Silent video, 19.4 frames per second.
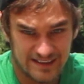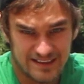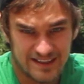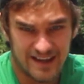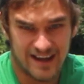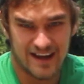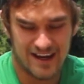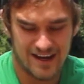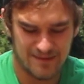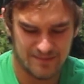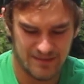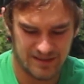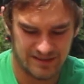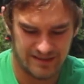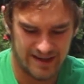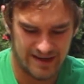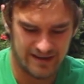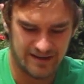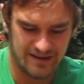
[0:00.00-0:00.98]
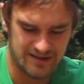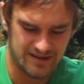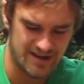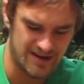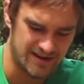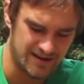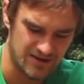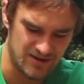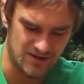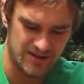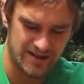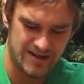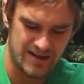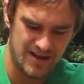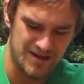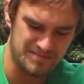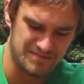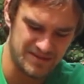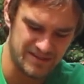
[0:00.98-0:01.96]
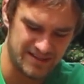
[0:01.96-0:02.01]
a time and like kind of go like
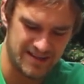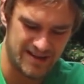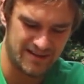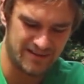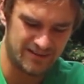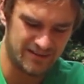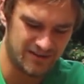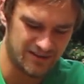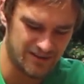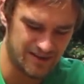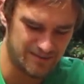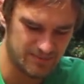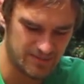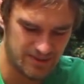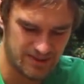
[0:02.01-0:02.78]
up and down the grip.